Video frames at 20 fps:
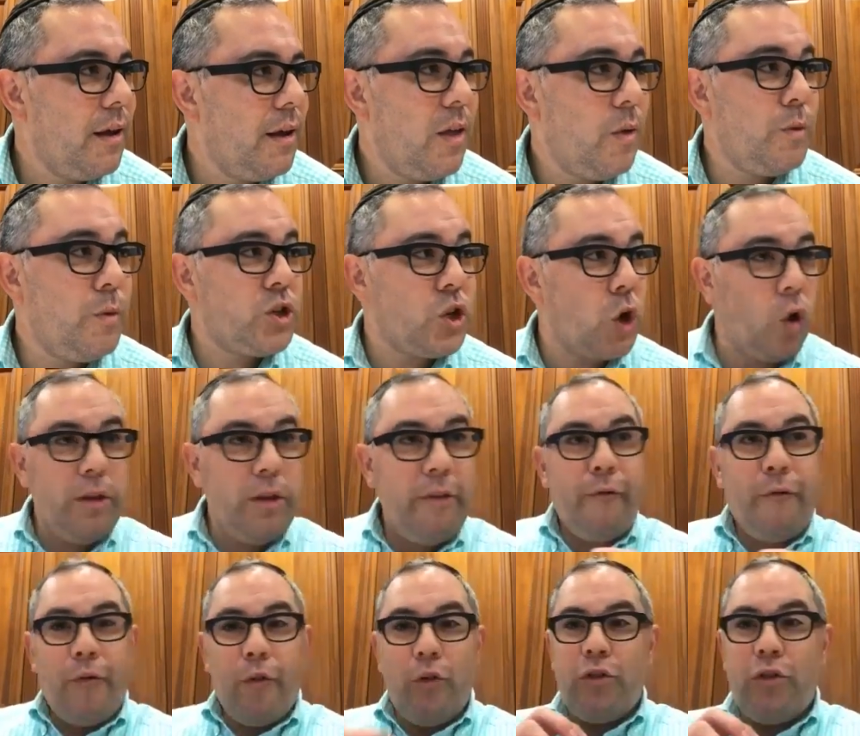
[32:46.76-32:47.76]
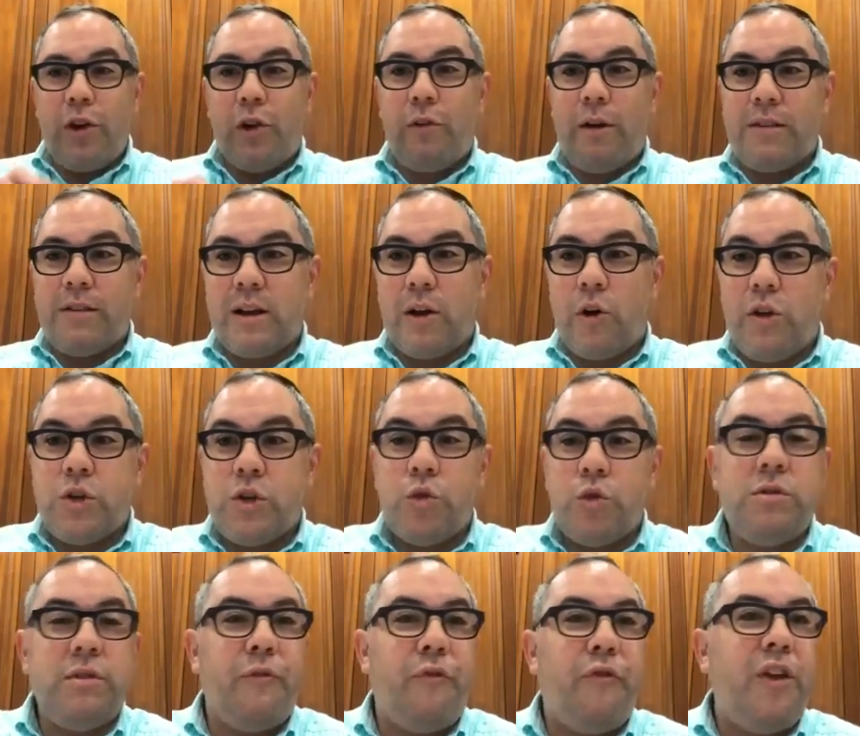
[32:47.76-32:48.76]
which only further grace it, because who
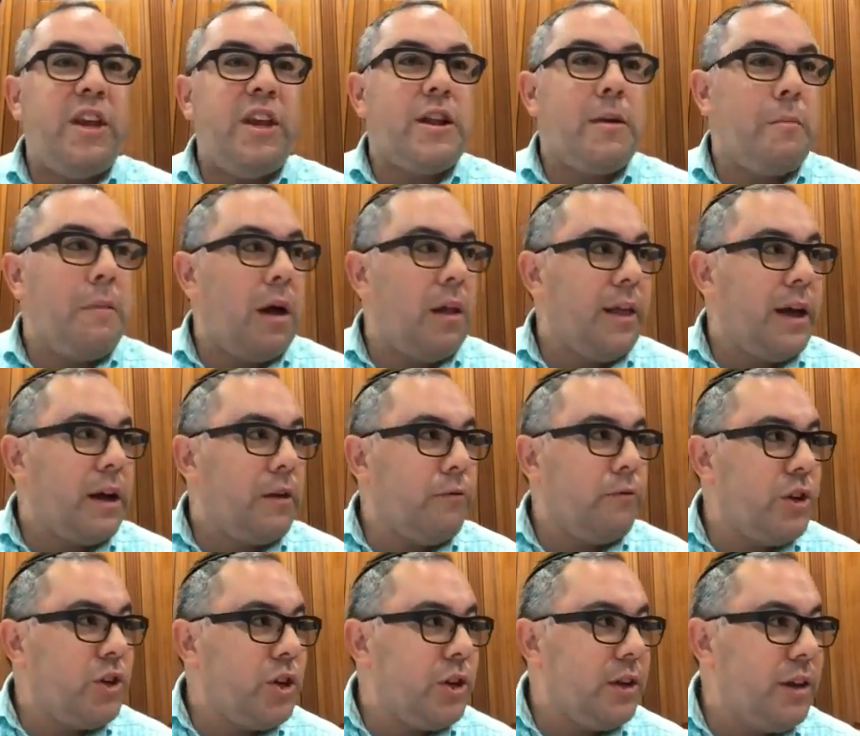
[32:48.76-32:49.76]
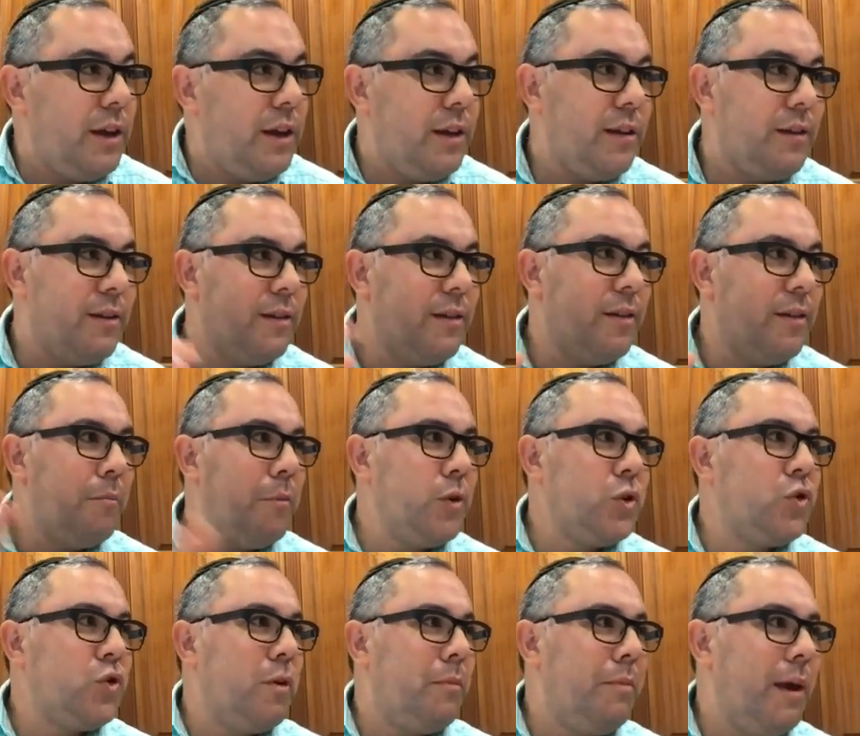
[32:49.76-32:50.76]
defeated Amalek originally?
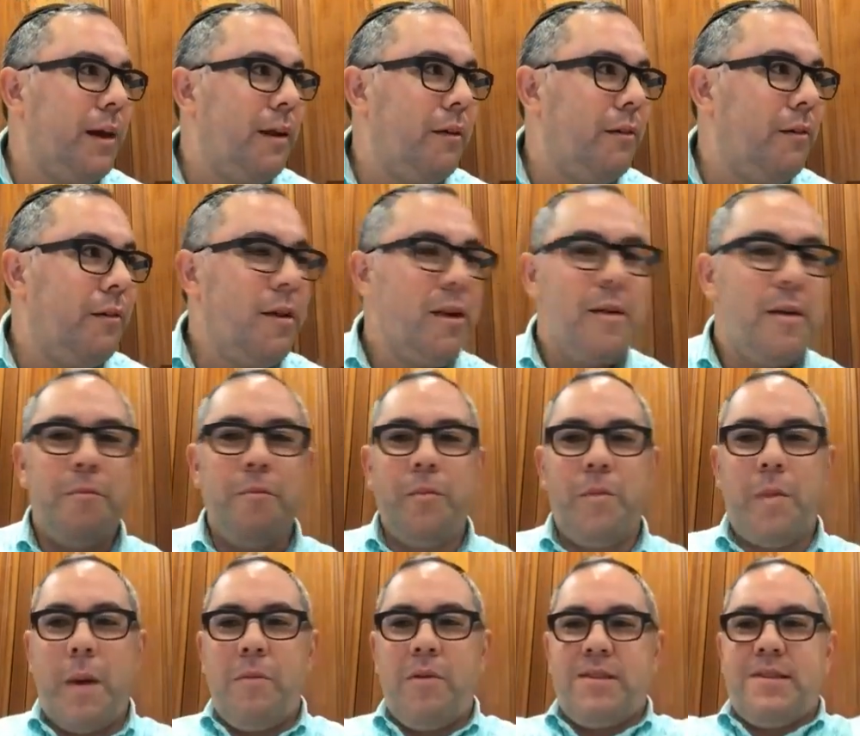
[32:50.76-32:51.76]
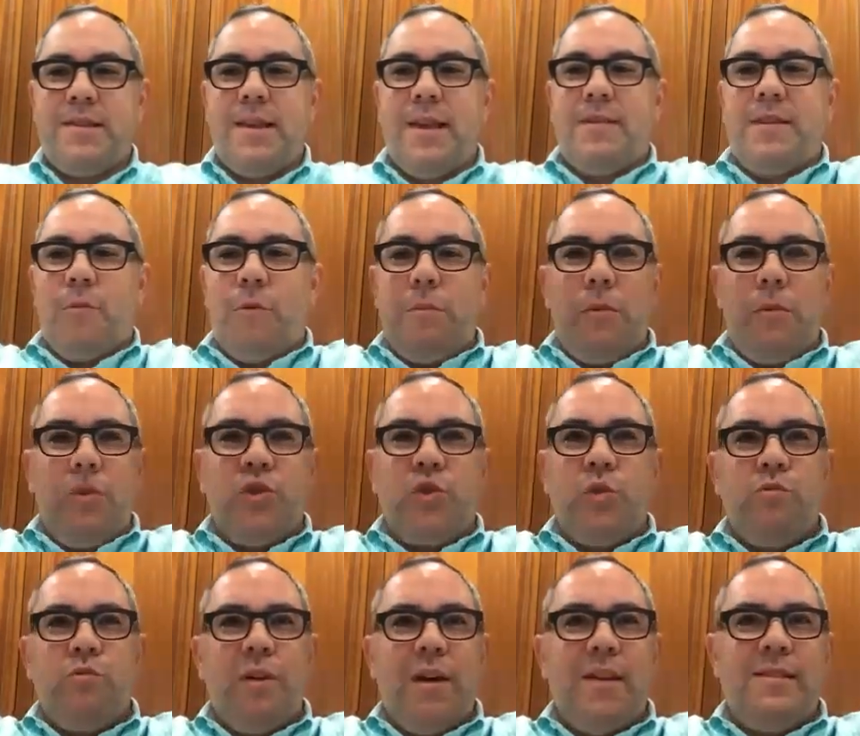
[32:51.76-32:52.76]
Moshe Rabbeinu. Remember, it says that when Moshe
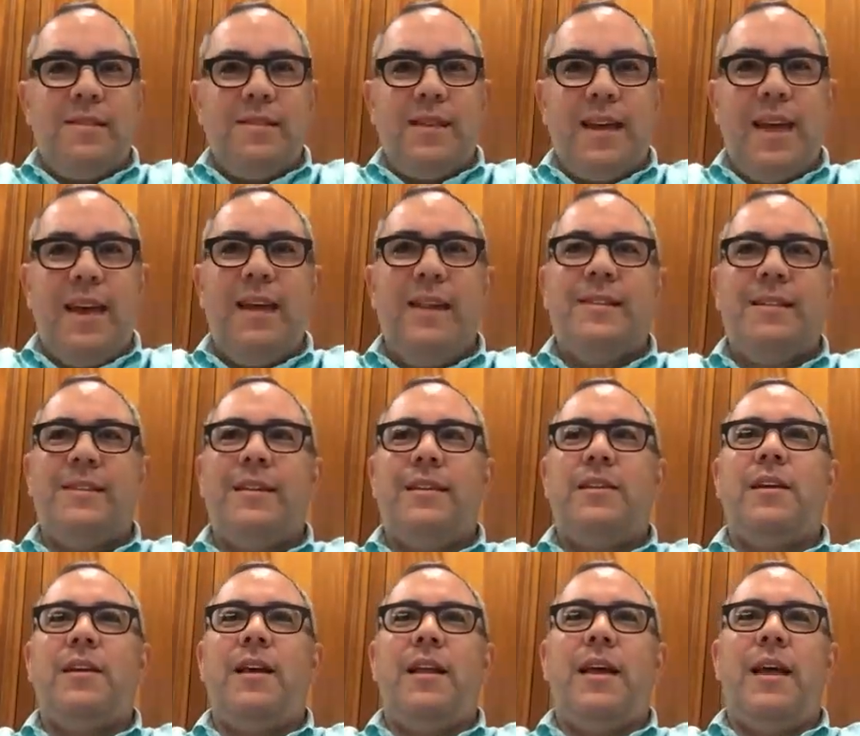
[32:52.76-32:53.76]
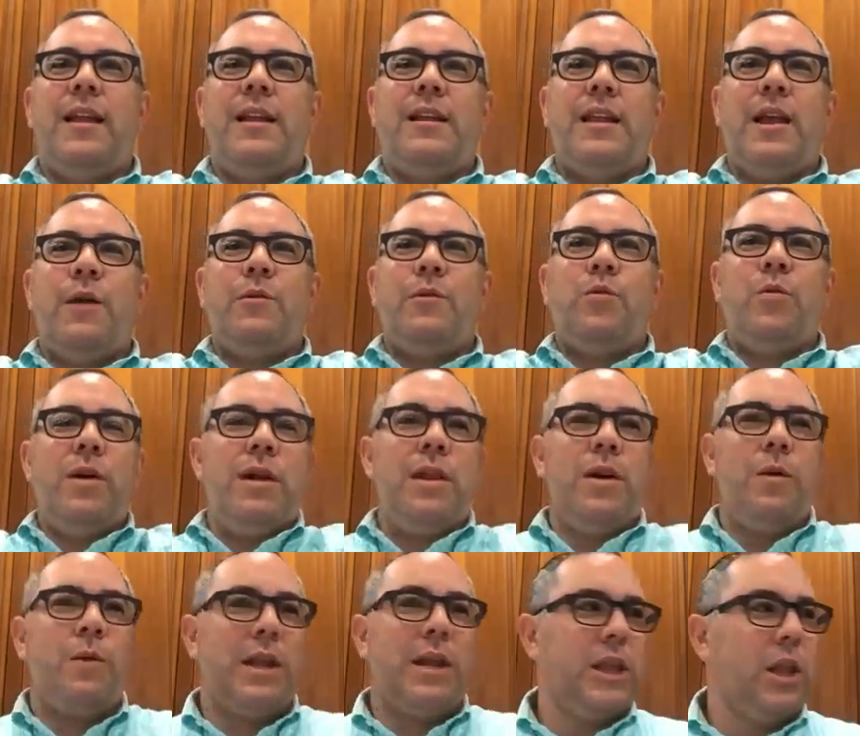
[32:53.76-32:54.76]
would raise his hands and they would win,
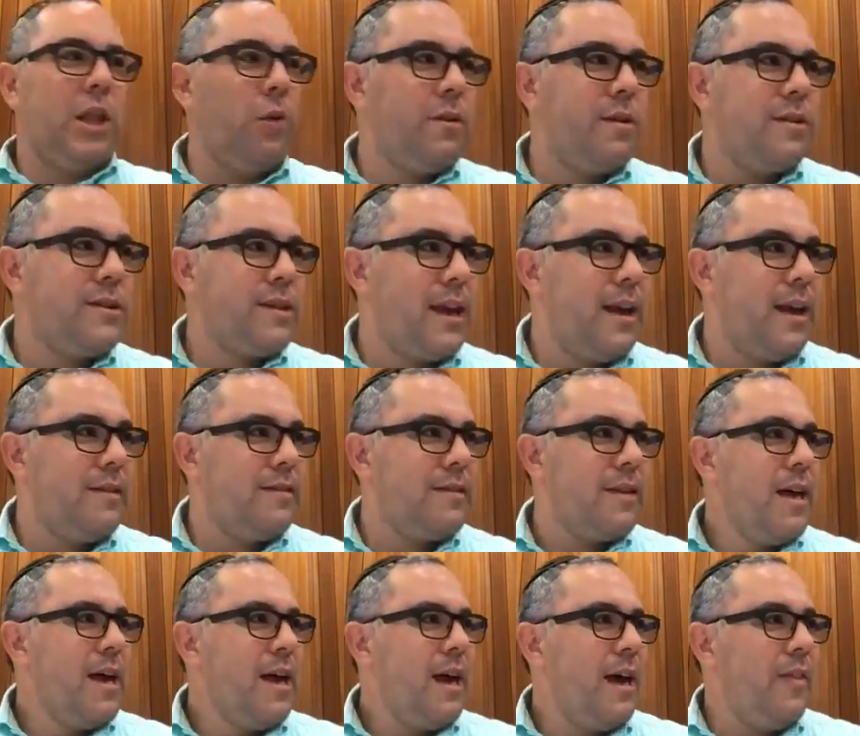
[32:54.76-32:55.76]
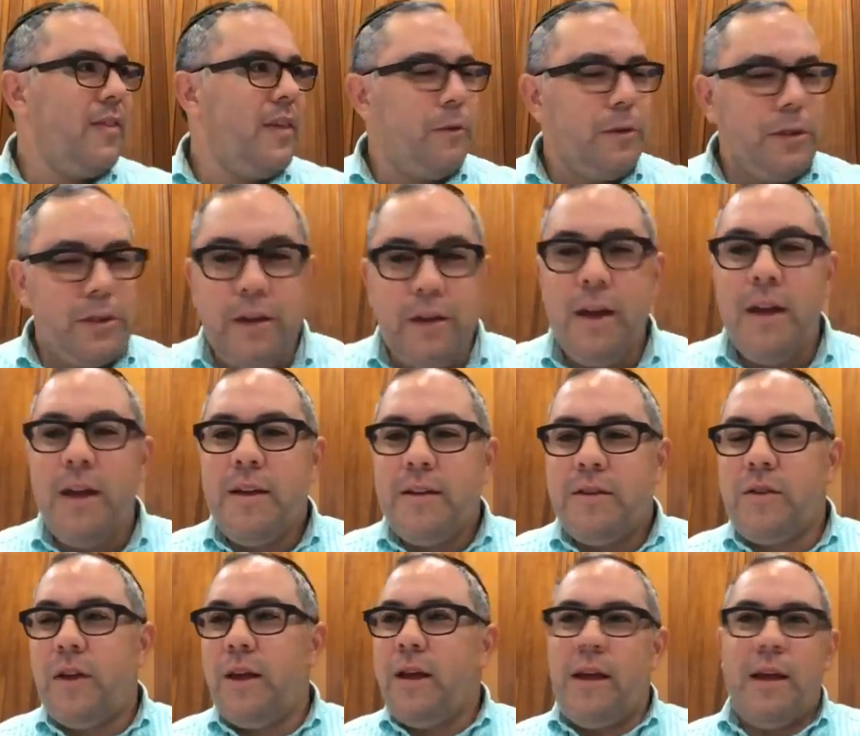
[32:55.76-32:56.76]
and when he lowered his hands and they would look.
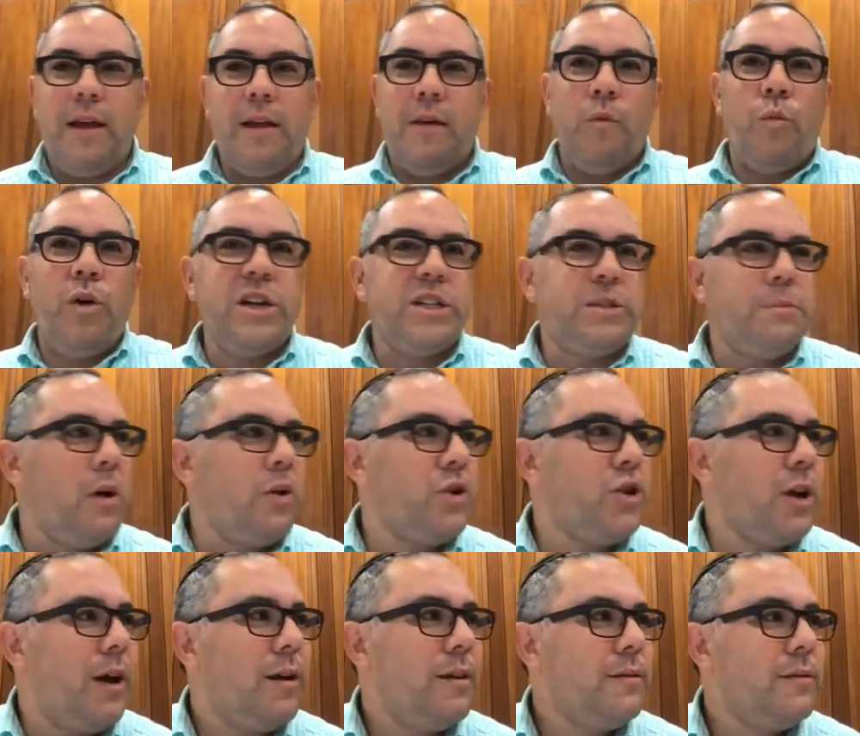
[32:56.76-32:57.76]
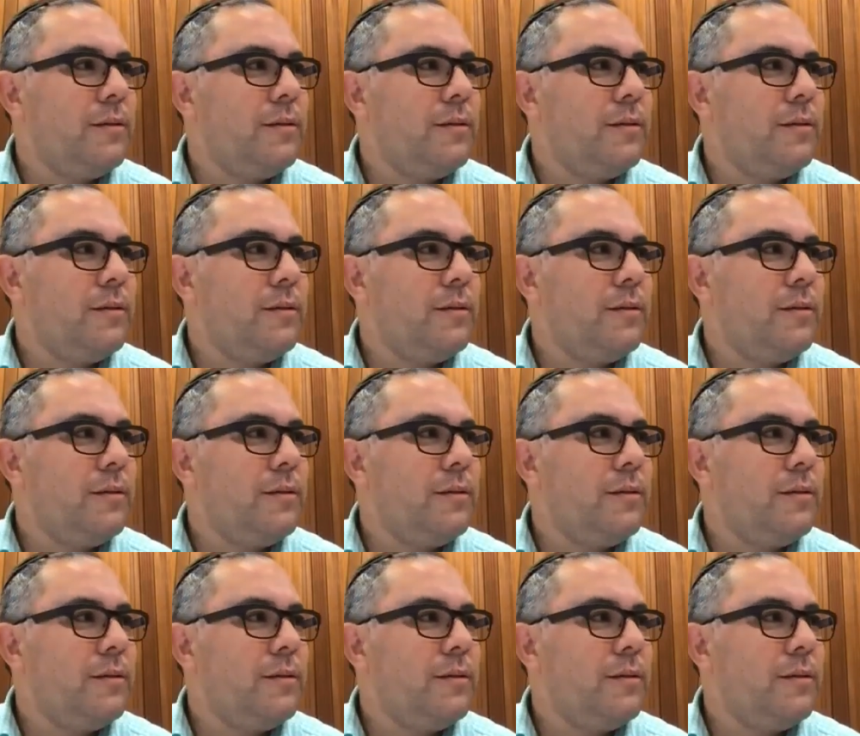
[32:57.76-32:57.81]
So, where's Moshe?